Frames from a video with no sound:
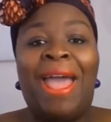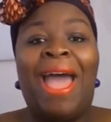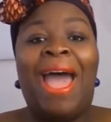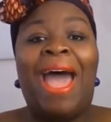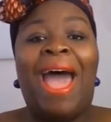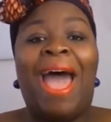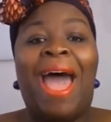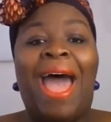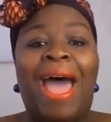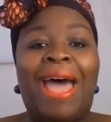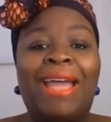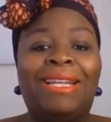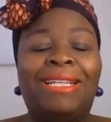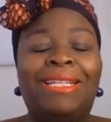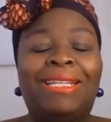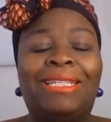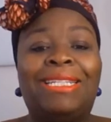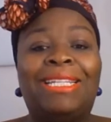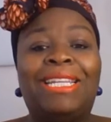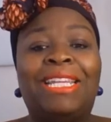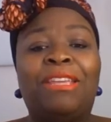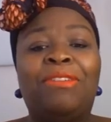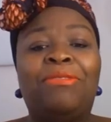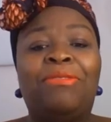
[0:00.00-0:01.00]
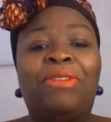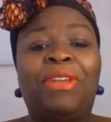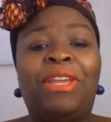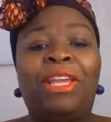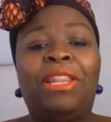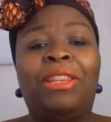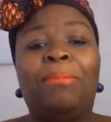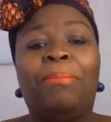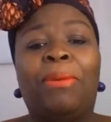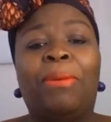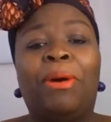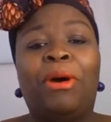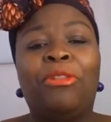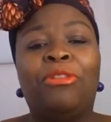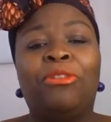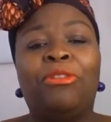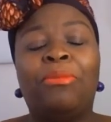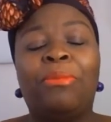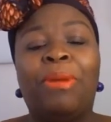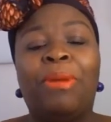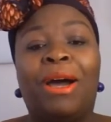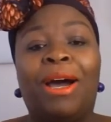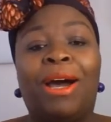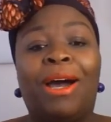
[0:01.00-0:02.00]
And the TV in the
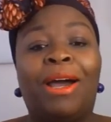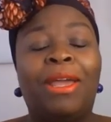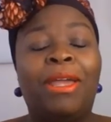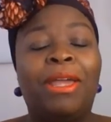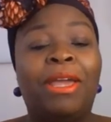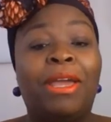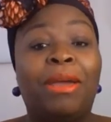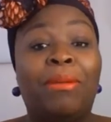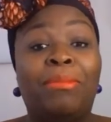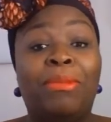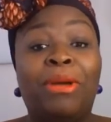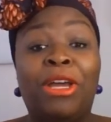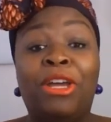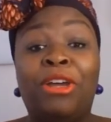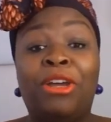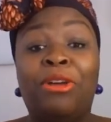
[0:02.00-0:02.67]
bathroom. I am